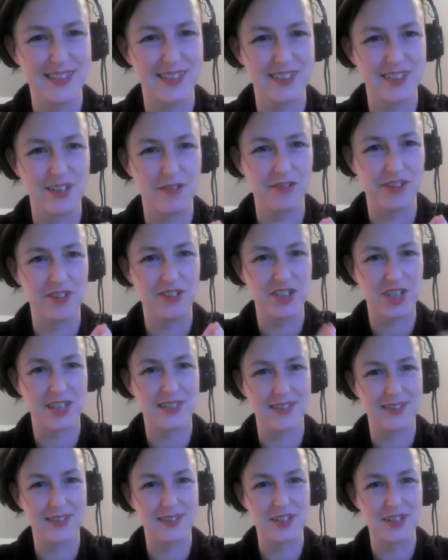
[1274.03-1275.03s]
and don't go
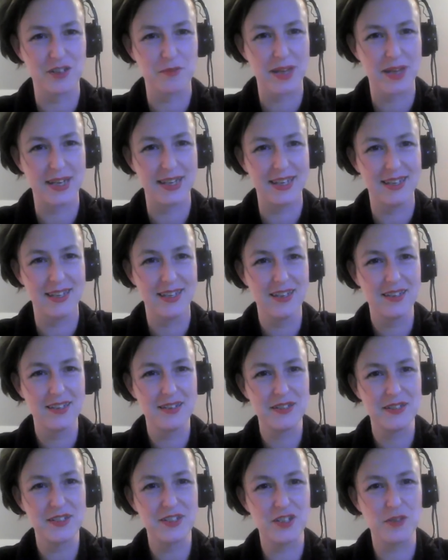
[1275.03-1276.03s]
chasing too many
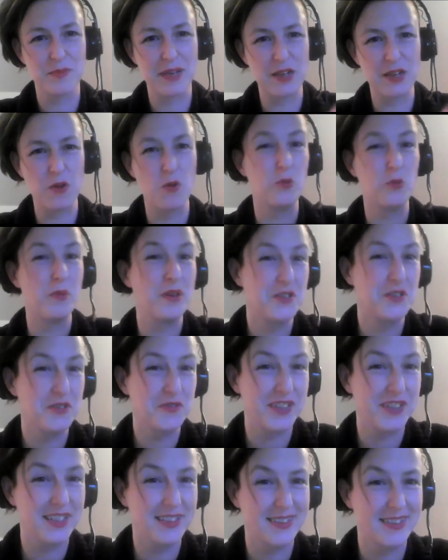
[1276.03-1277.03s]
almost
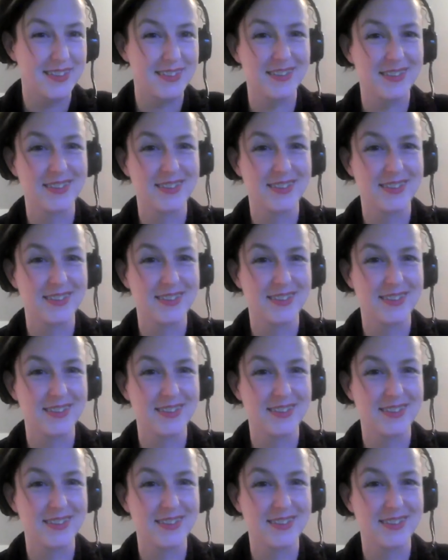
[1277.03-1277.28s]
fits.